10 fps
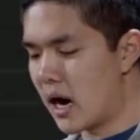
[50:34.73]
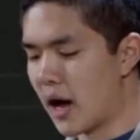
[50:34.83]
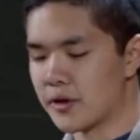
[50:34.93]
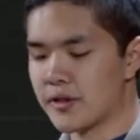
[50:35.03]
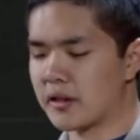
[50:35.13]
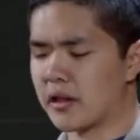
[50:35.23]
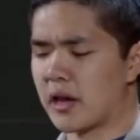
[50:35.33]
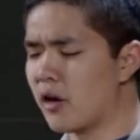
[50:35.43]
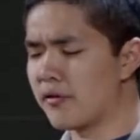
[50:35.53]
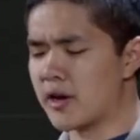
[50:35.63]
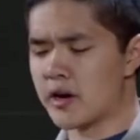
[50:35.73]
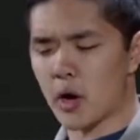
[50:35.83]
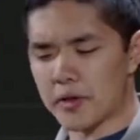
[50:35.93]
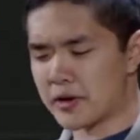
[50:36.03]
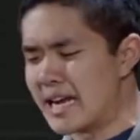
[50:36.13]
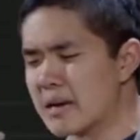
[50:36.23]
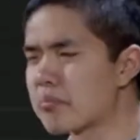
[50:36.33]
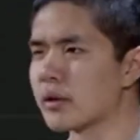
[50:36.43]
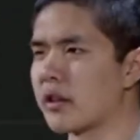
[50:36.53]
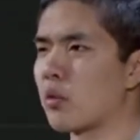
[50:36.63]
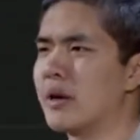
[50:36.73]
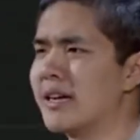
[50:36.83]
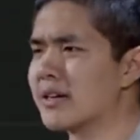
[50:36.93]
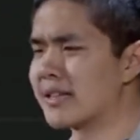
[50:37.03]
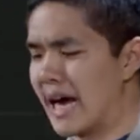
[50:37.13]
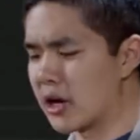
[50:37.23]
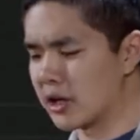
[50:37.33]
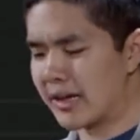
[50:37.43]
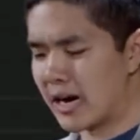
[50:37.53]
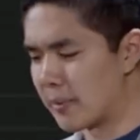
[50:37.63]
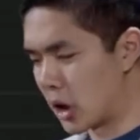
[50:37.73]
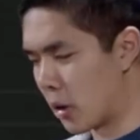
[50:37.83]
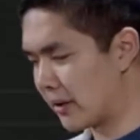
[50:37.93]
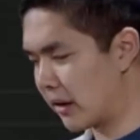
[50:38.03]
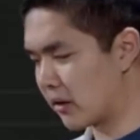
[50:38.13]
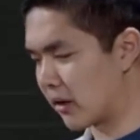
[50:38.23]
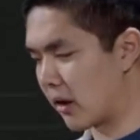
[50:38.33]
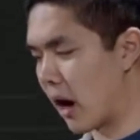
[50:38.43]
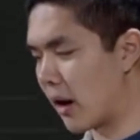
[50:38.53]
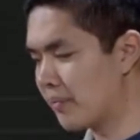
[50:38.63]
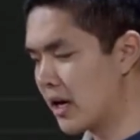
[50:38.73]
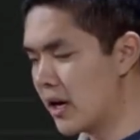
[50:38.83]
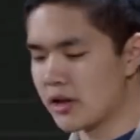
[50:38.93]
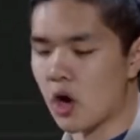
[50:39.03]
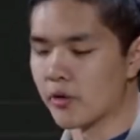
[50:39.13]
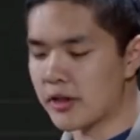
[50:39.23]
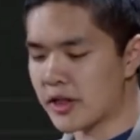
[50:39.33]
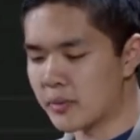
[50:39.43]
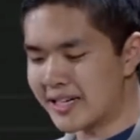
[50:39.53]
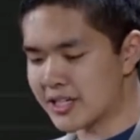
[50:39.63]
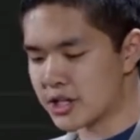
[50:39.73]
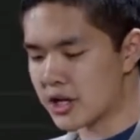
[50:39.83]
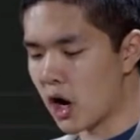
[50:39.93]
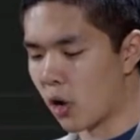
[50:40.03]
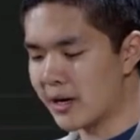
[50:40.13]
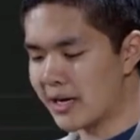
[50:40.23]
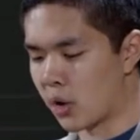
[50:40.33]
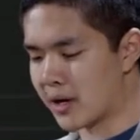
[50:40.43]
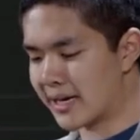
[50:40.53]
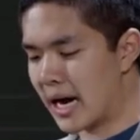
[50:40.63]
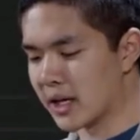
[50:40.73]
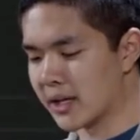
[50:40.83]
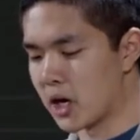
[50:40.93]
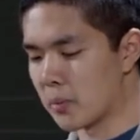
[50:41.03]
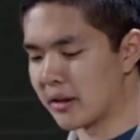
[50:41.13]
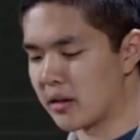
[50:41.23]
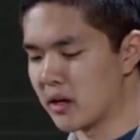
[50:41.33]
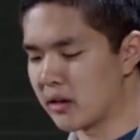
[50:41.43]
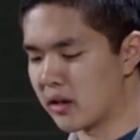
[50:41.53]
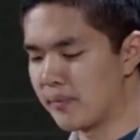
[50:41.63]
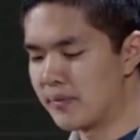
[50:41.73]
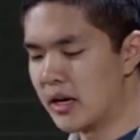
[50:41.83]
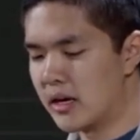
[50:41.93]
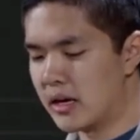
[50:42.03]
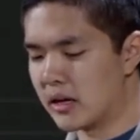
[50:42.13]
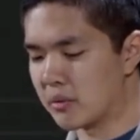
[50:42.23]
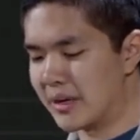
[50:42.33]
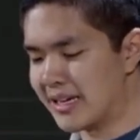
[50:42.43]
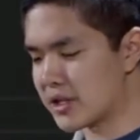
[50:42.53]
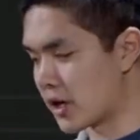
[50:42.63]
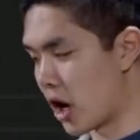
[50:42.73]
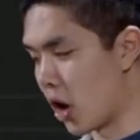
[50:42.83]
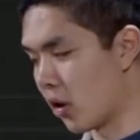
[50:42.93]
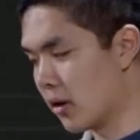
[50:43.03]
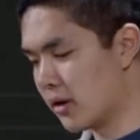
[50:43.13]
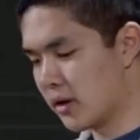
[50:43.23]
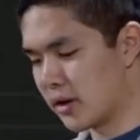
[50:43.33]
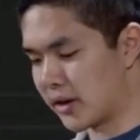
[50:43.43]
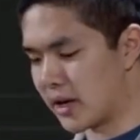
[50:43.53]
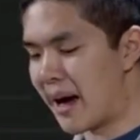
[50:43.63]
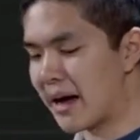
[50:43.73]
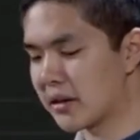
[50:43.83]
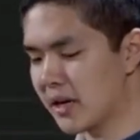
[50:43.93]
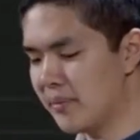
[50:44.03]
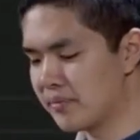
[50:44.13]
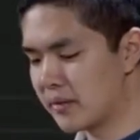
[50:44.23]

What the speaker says: Other than self, there are no other inputs that we need to calculate how many open seats there are. The only thing we need to know in order to calculate open seats is we need to know the capacity